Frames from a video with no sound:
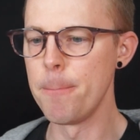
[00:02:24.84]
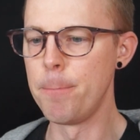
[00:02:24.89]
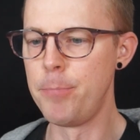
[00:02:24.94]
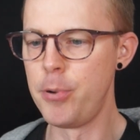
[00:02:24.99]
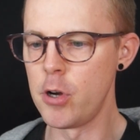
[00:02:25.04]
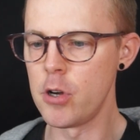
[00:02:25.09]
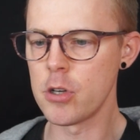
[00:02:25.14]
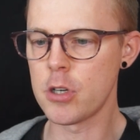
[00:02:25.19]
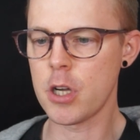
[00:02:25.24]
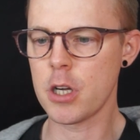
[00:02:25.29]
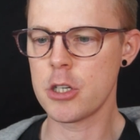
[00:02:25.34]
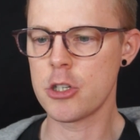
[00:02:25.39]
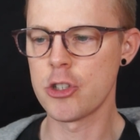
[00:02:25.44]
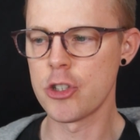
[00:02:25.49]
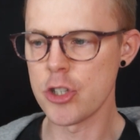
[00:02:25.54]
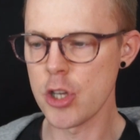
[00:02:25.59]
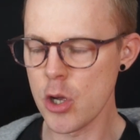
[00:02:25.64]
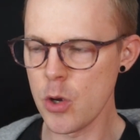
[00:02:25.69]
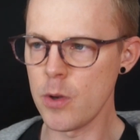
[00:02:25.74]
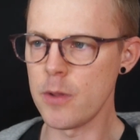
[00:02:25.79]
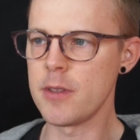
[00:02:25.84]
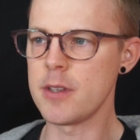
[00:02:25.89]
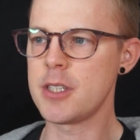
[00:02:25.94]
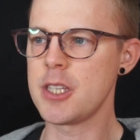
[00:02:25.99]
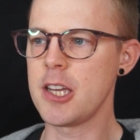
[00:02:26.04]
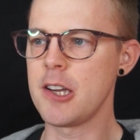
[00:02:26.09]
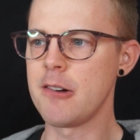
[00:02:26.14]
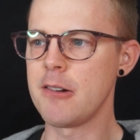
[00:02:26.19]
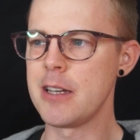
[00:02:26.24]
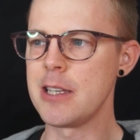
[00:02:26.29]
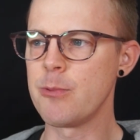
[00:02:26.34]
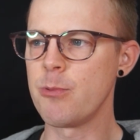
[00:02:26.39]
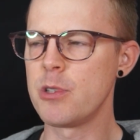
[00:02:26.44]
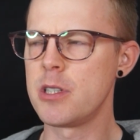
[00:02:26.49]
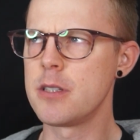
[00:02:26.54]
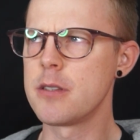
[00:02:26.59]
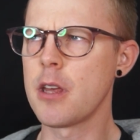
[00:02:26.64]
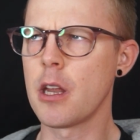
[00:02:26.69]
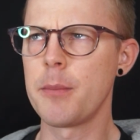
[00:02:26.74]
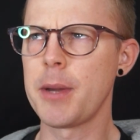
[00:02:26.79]
Book two in the series, which
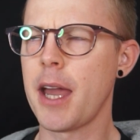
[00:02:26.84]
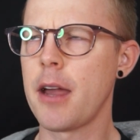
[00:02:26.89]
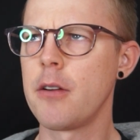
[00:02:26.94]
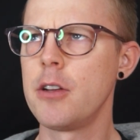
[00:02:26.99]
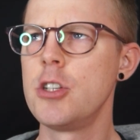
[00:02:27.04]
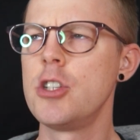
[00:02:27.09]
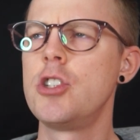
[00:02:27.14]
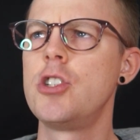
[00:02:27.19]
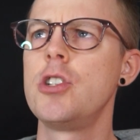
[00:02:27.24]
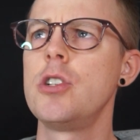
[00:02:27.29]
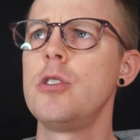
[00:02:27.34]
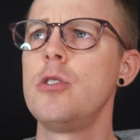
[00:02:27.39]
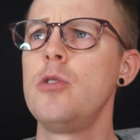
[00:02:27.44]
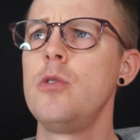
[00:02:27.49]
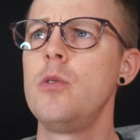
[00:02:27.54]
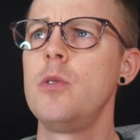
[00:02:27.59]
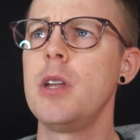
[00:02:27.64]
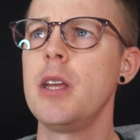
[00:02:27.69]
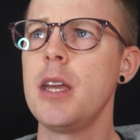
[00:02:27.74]
is going to be out in June,